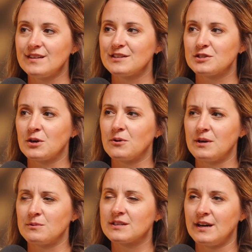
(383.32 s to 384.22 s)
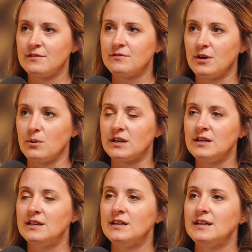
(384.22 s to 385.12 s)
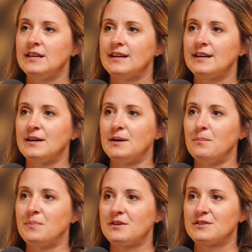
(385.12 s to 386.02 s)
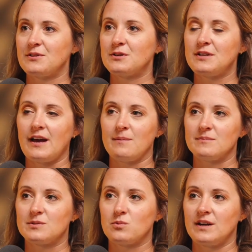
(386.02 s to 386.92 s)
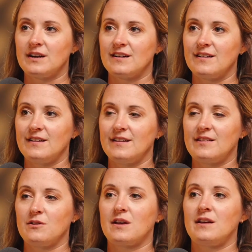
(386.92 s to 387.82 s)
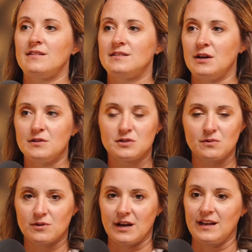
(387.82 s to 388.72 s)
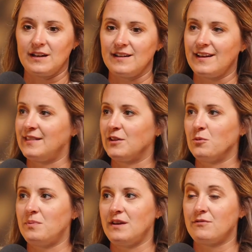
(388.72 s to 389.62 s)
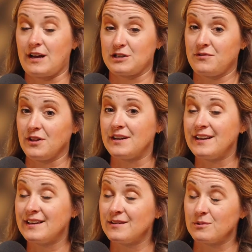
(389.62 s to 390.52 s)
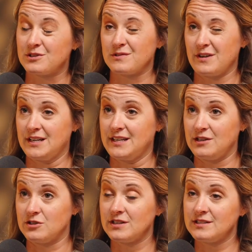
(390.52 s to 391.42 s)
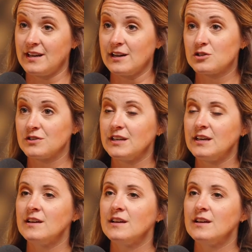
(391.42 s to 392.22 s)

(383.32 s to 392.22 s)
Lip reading: So it was kind of lower. But there's other times where they'll get tons of rain and there'll be flash flooding, which is very dangerous actually.